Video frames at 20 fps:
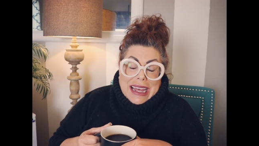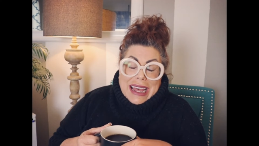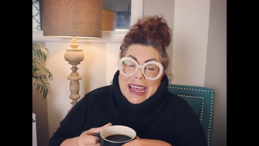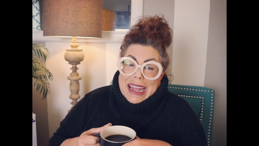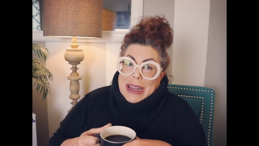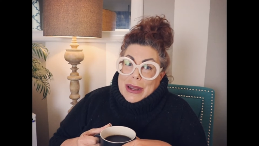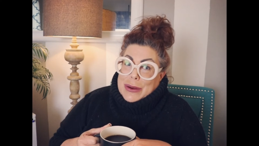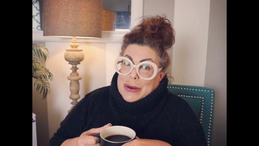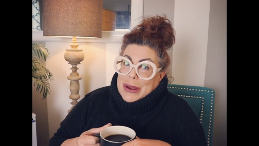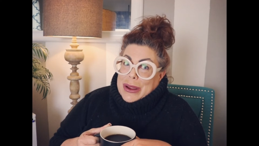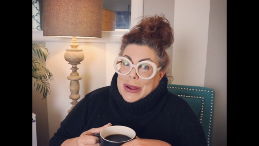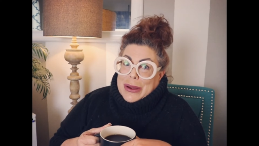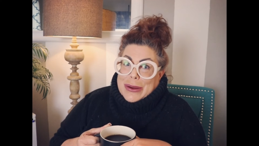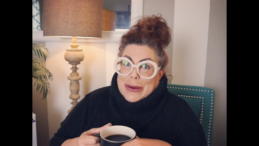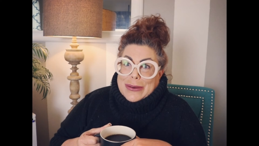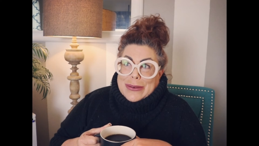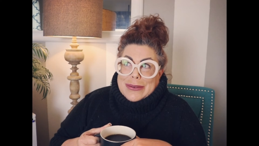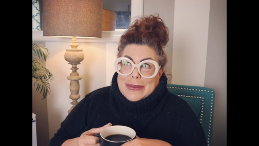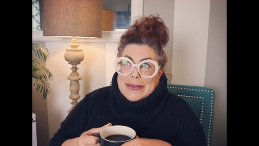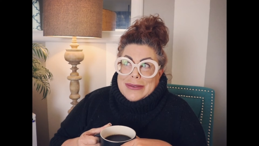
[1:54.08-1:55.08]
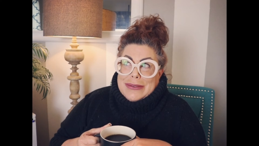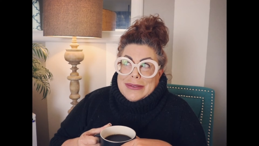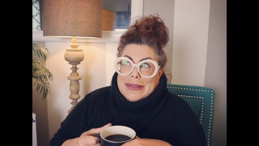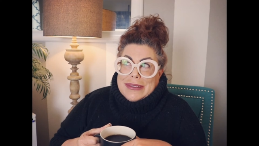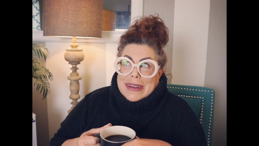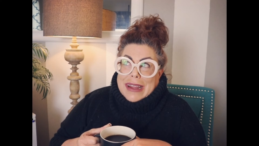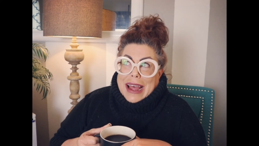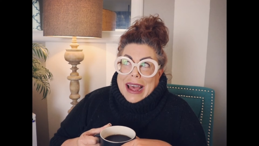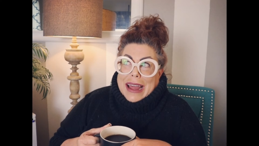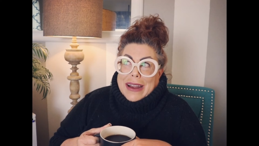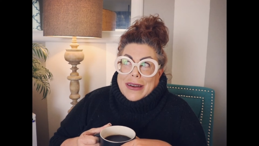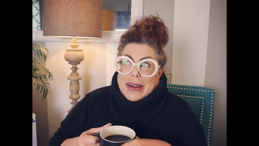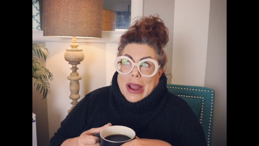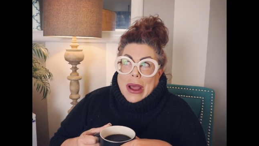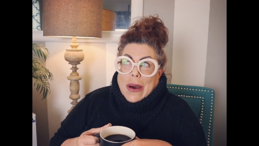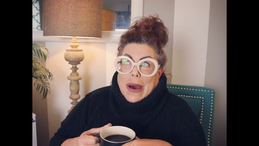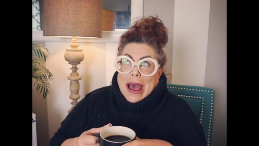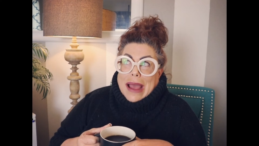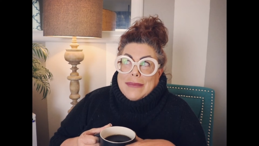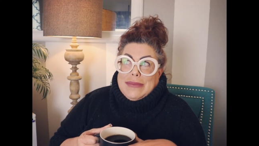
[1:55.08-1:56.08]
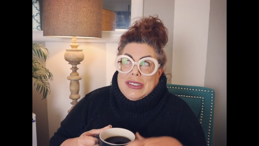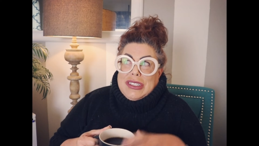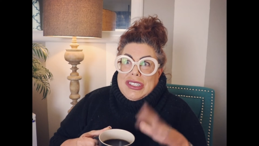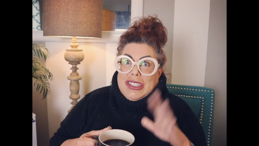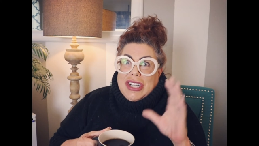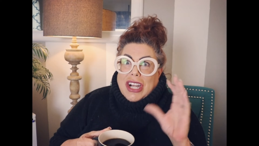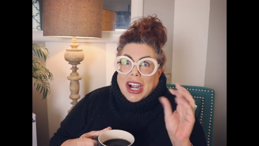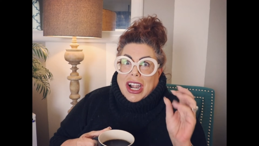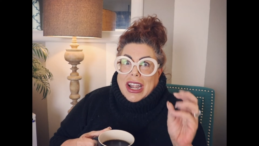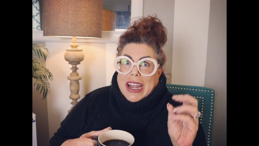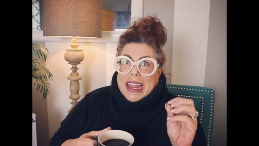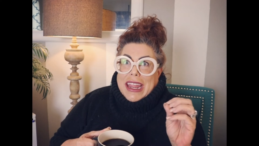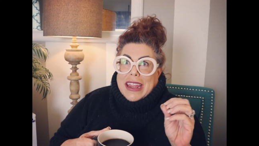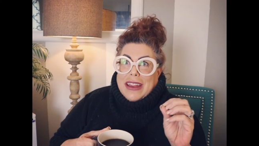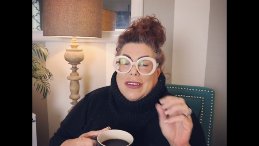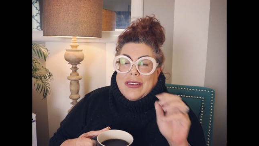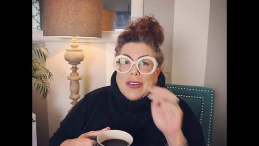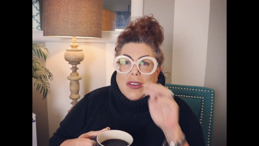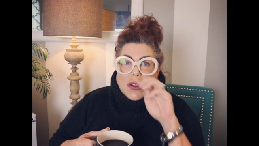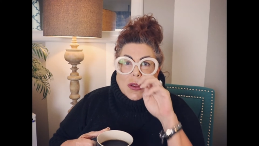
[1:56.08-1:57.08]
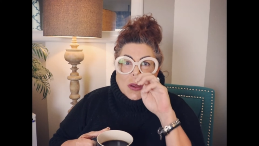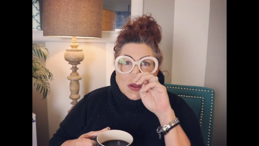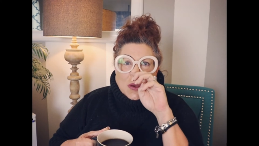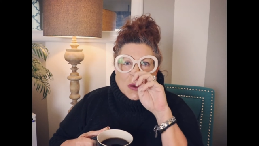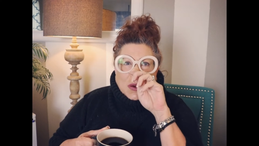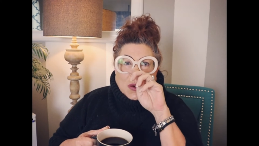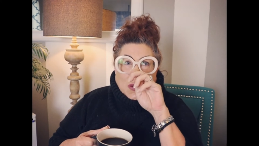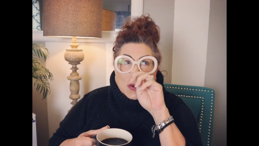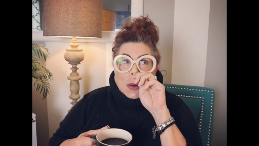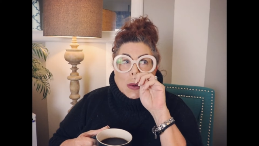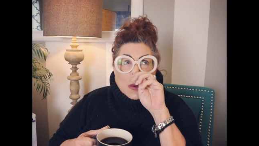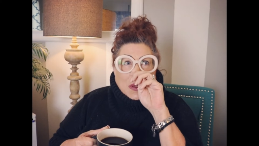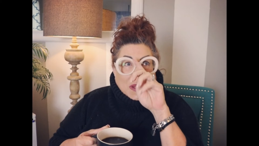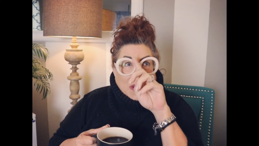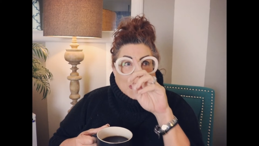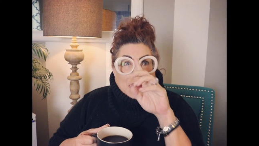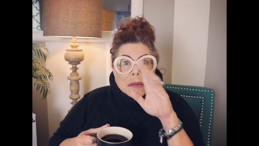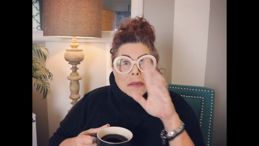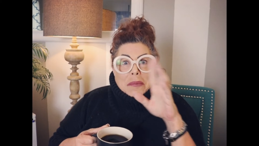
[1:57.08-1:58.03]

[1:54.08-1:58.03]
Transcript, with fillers: I don't know. I don't know. I'm starting to